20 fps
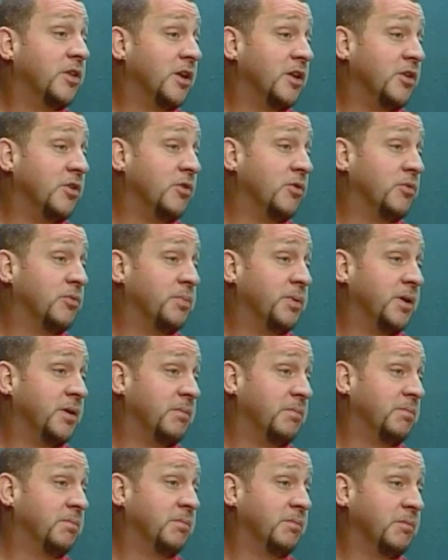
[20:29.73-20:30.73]
that you've
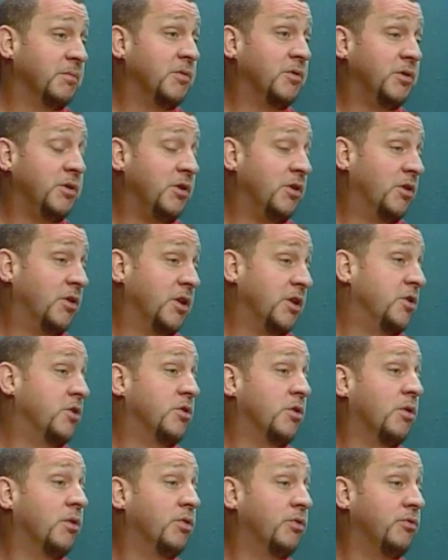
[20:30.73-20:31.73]
been, that you
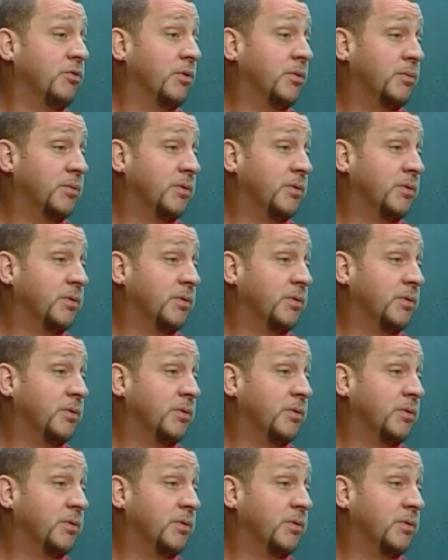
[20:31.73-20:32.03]
go through,